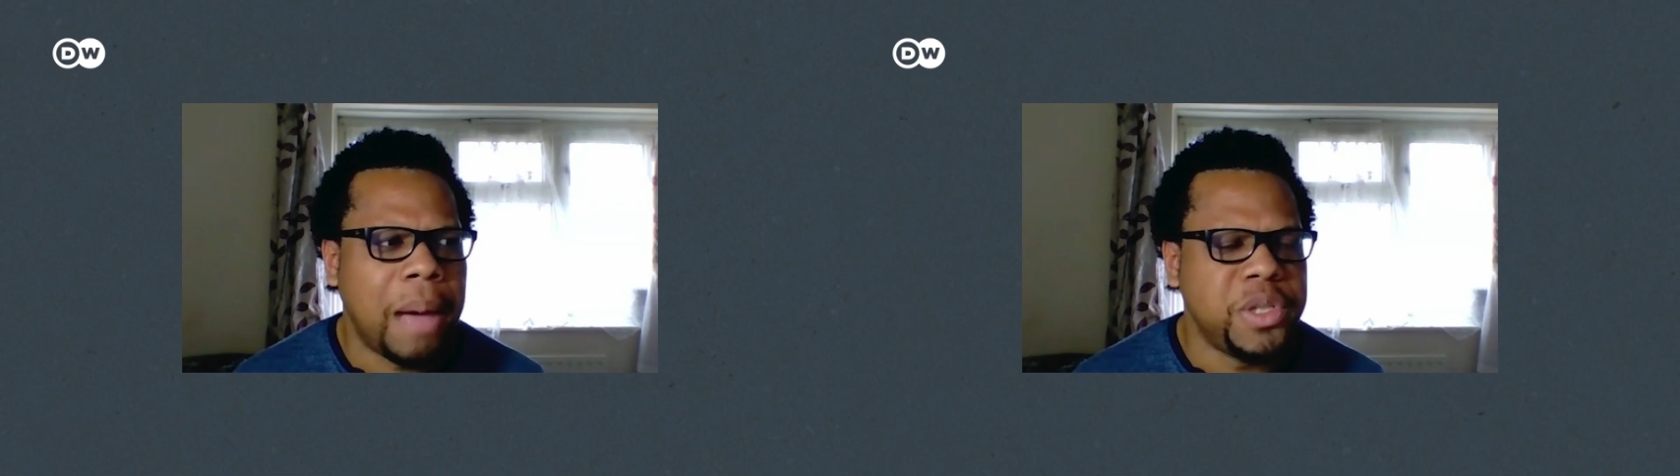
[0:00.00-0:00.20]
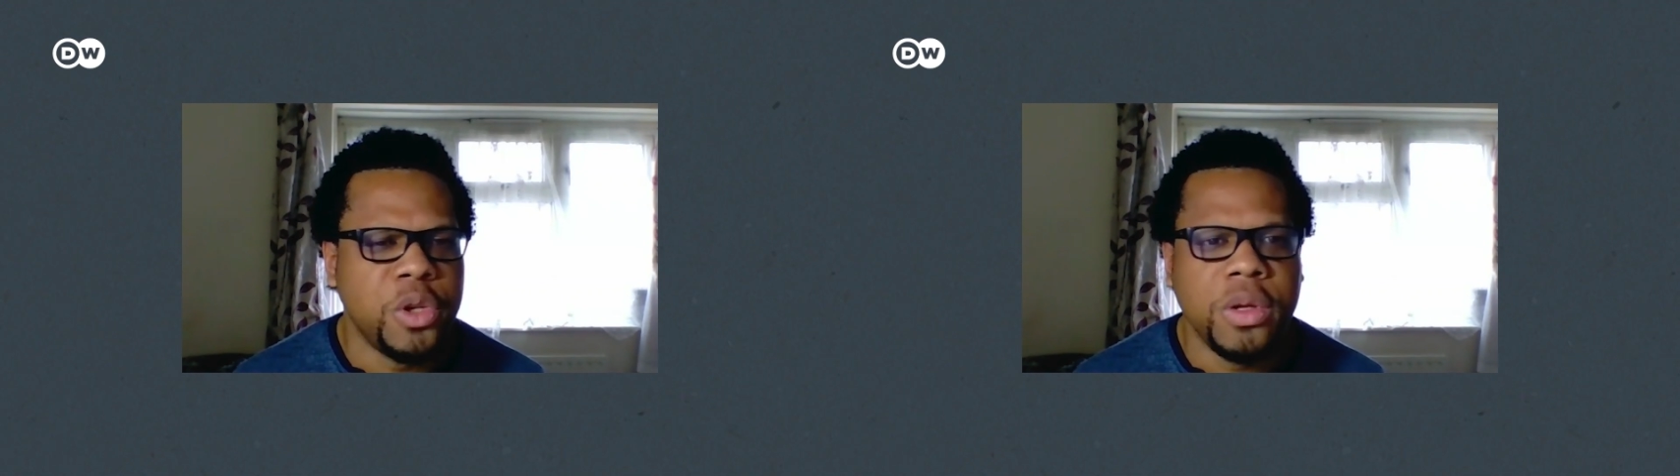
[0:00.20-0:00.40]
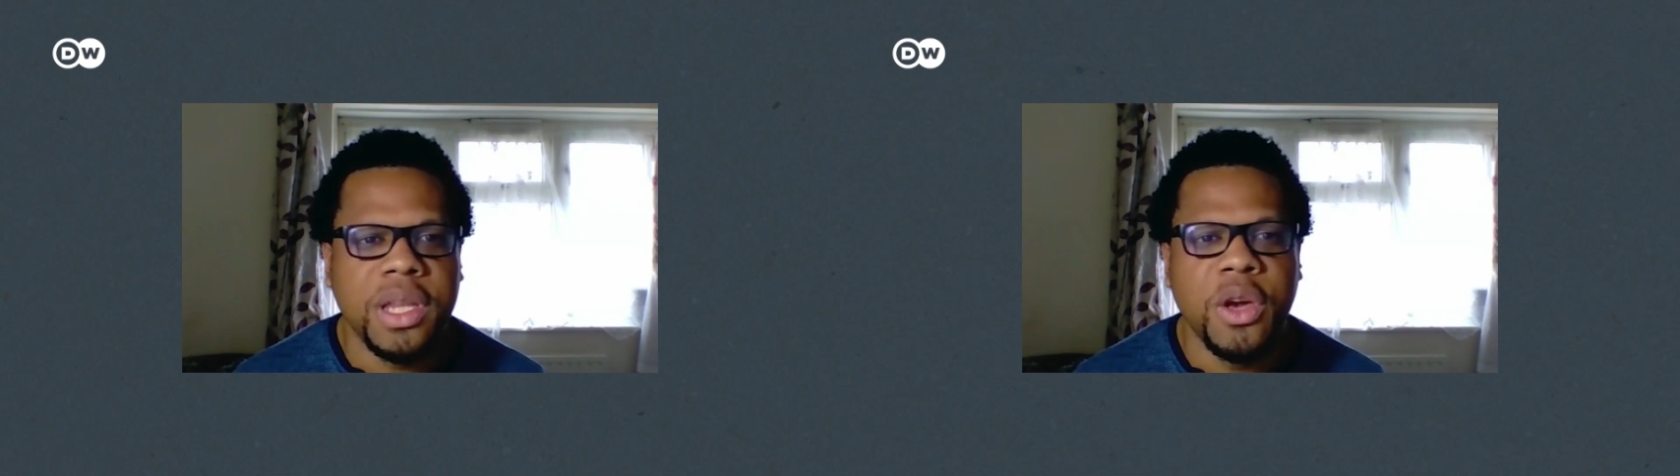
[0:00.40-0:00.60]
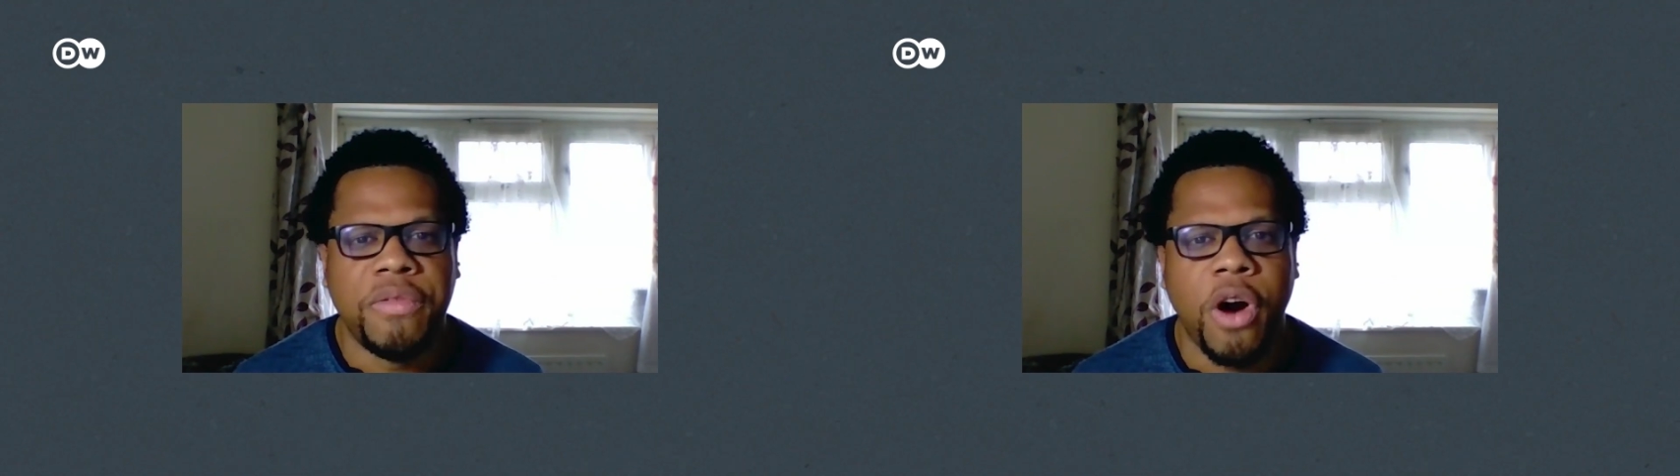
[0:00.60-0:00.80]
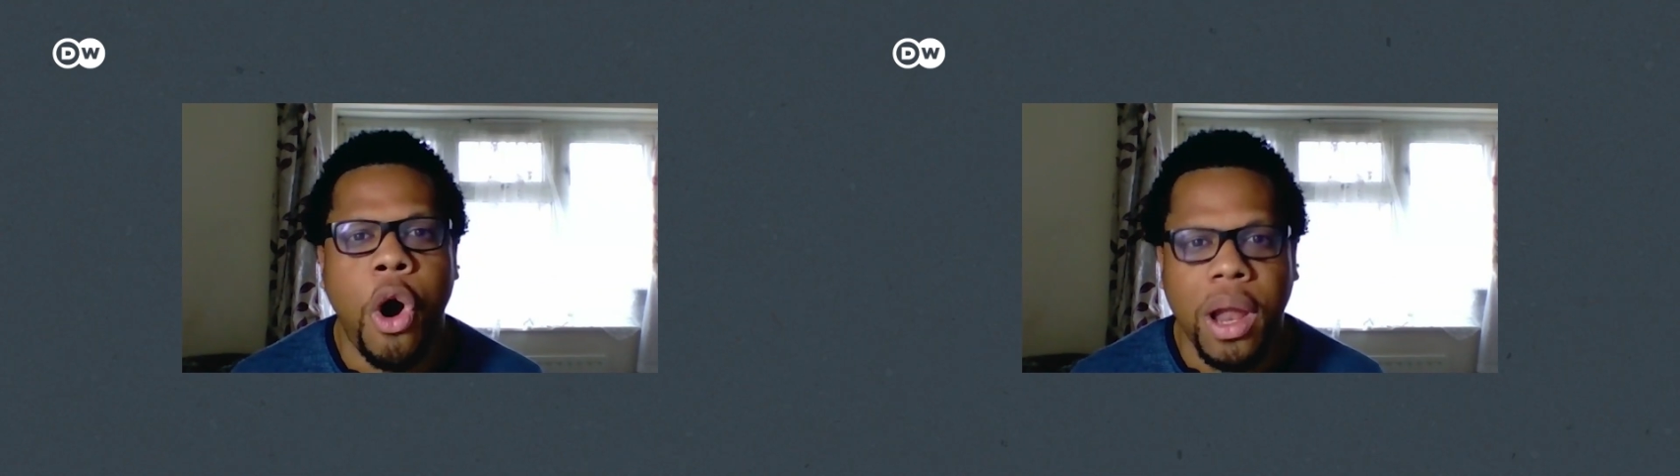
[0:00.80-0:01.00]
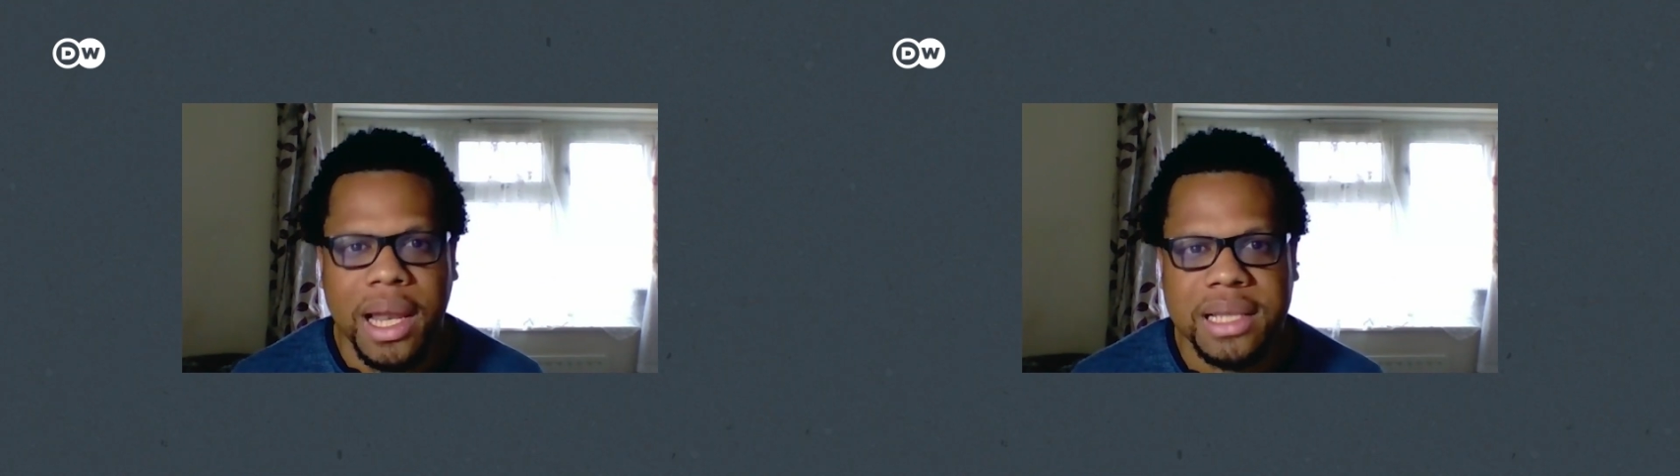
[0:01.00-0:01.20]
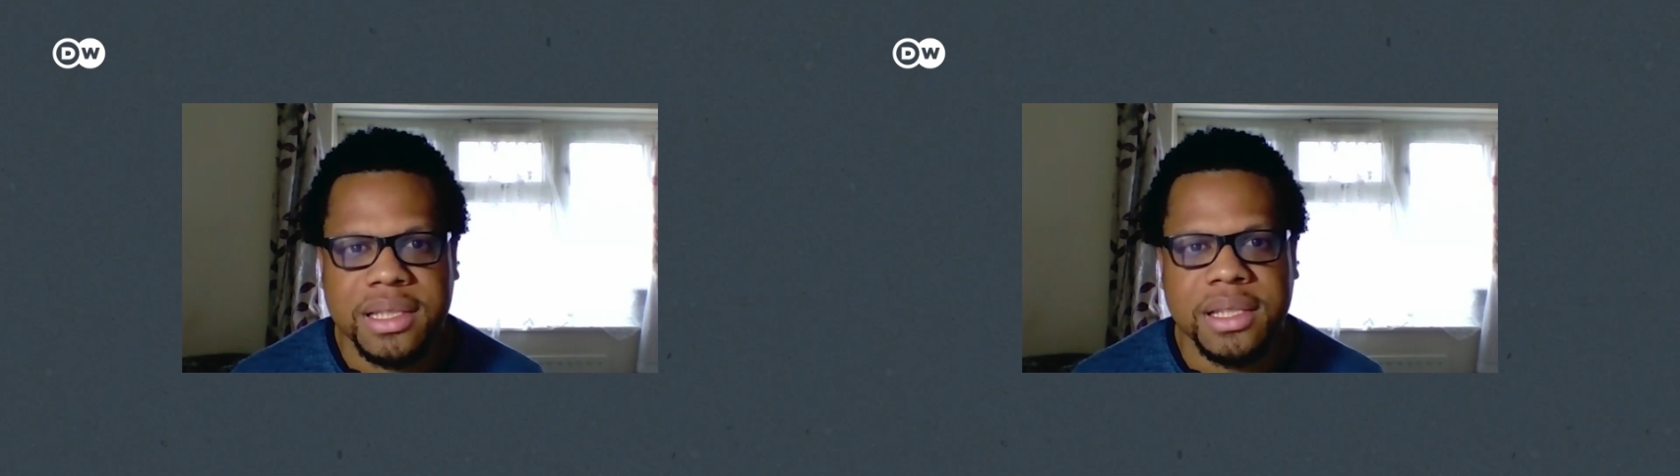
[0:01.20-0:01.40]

absolutely overhaul it